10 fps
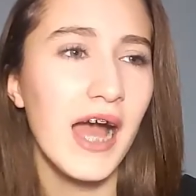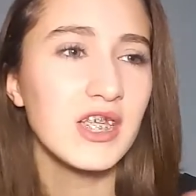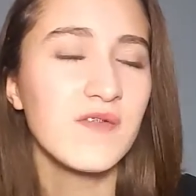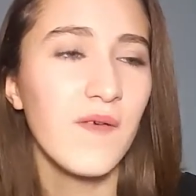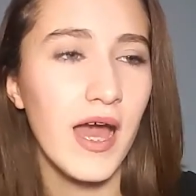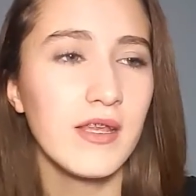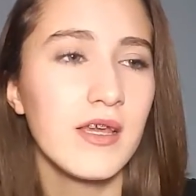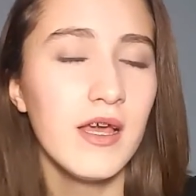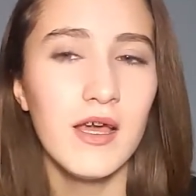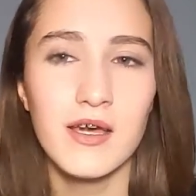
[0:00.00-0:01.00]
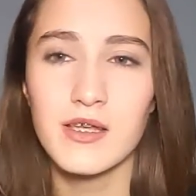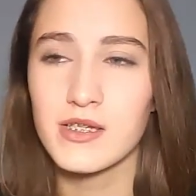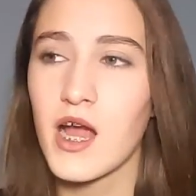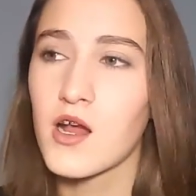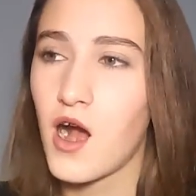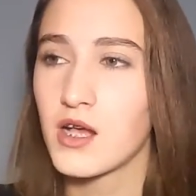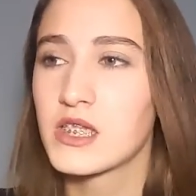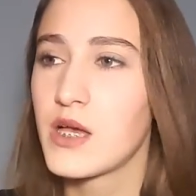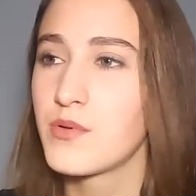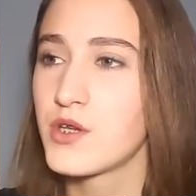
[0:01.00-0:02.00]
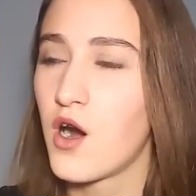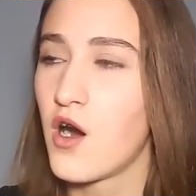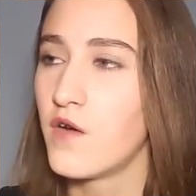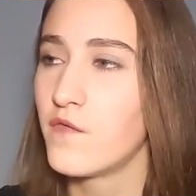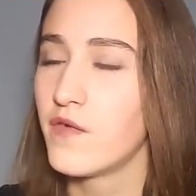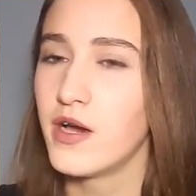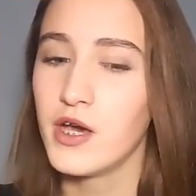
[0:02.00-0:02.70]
just find the entire concept of,